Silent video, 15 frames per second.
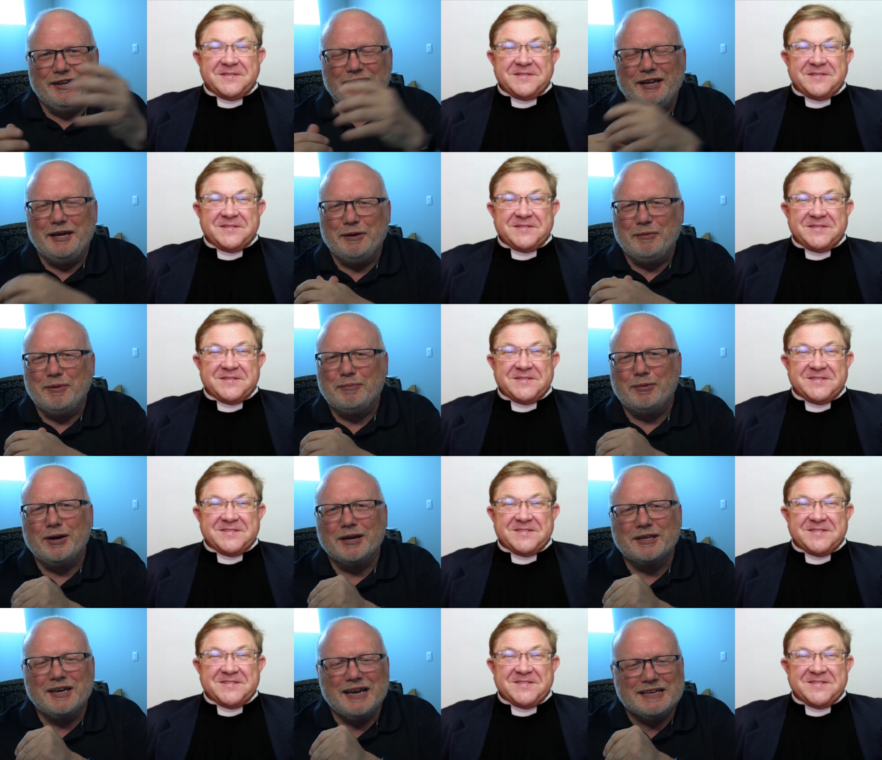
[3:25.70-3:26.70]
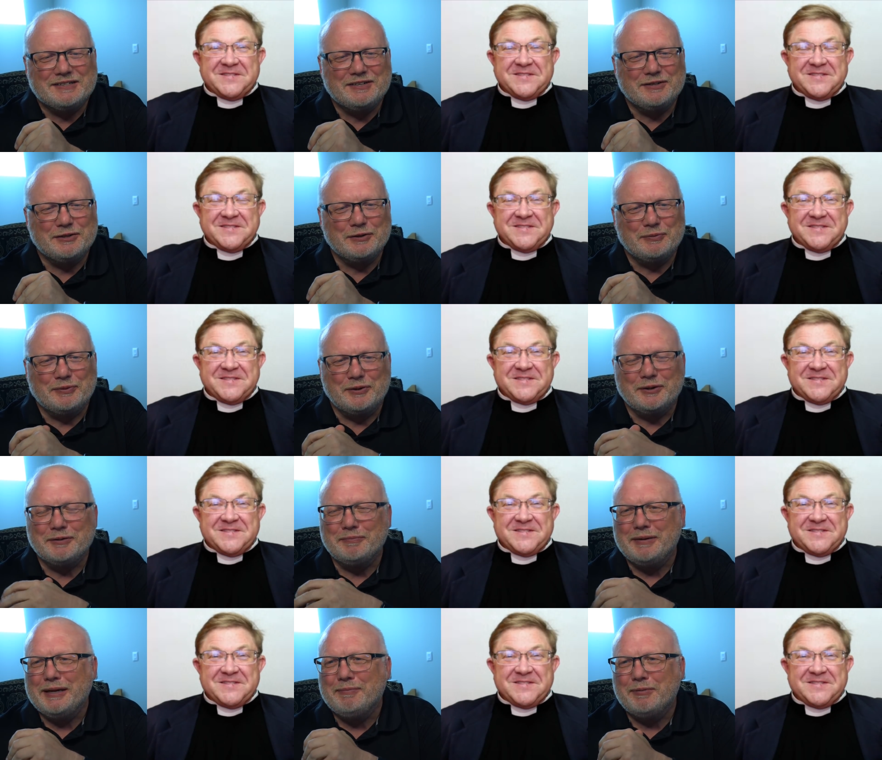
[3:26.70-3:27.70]
Speaker 1: And we broadcast it to the
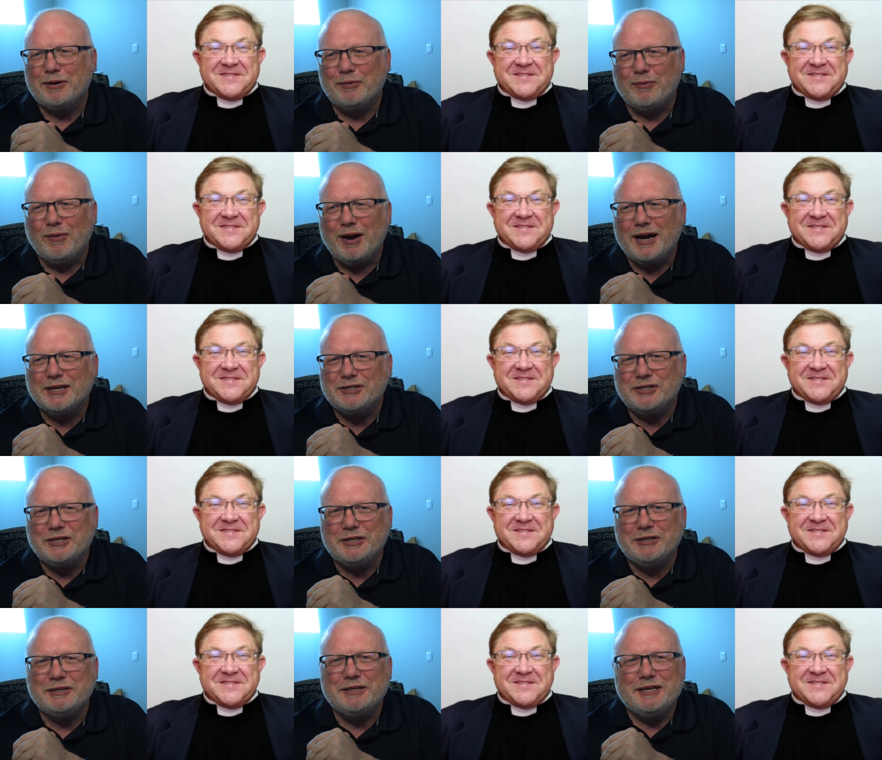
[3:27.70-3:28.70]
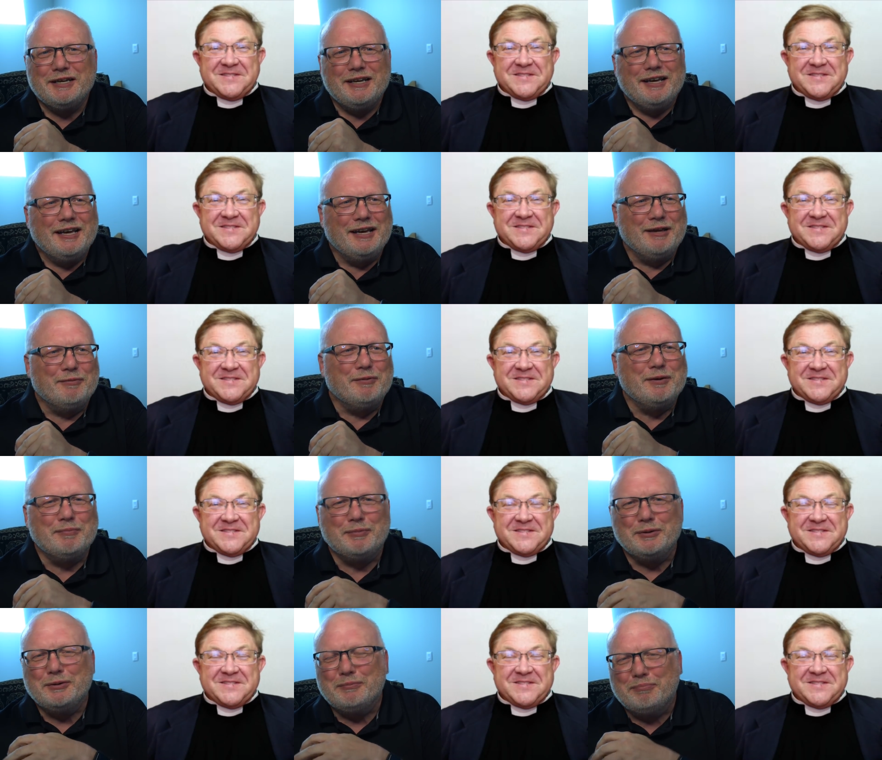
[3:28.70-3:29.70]
world. People are watching, and we
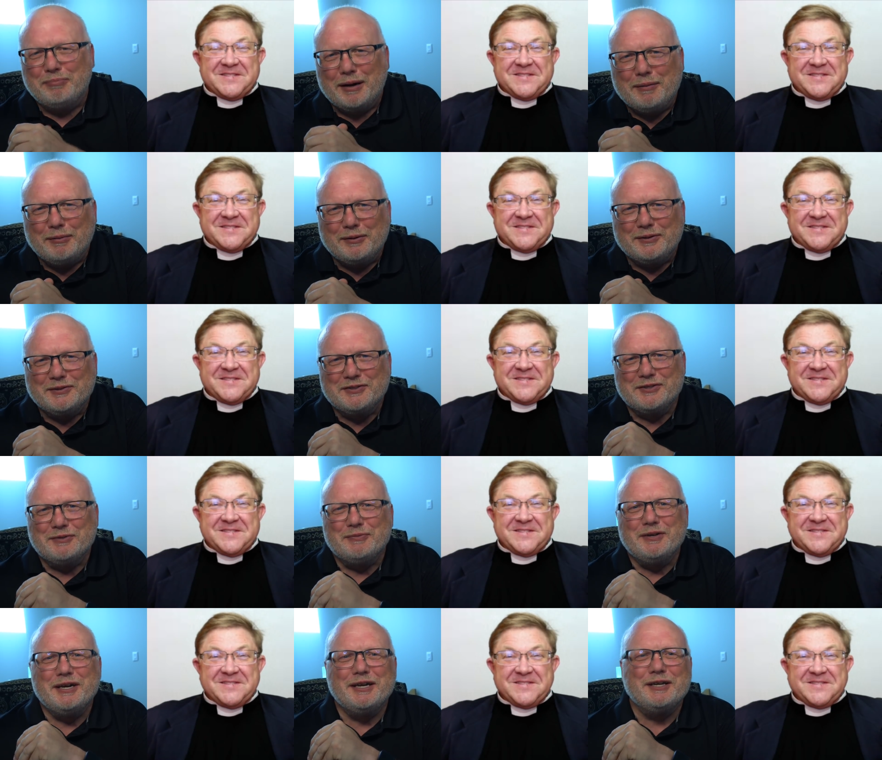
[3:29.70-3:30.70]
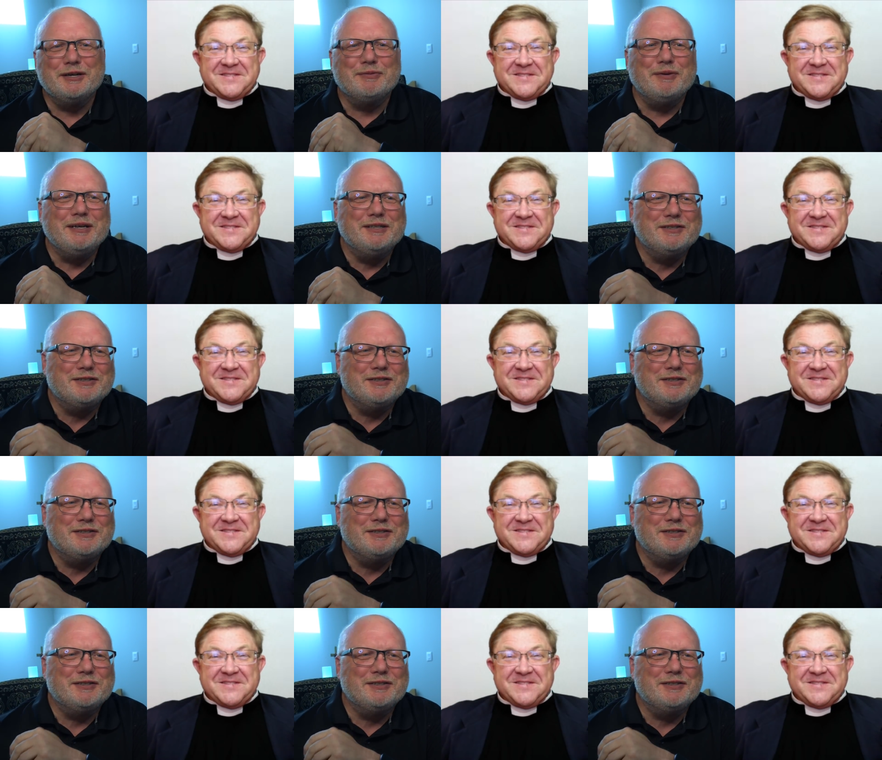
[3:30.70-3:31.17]
blew bubbles, and we had a great